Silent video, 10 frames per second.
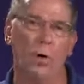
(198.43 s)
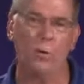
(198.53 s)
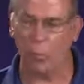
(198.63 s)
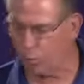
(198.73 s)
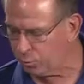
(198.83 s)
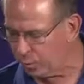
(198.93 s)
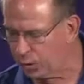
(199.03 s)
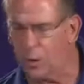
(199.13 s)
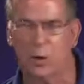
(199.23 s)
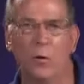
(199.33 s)
In other words, we
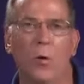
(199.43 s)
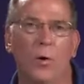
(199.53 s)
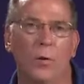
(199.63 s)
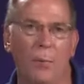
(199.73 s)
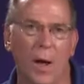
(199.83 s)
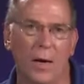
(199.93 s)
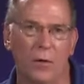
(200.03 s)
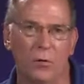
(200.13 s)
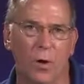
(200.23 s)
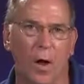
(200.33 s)
can ignore the
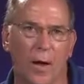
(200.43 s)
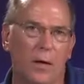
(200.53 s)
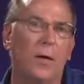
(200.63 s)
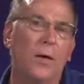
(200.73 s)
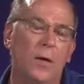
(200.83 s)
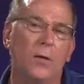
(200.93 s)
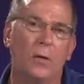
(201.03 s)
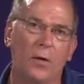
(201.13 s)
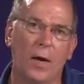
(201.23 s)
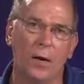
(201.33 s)
minus sign
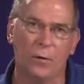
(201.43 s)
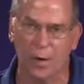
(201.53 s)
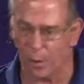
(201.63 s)
in the data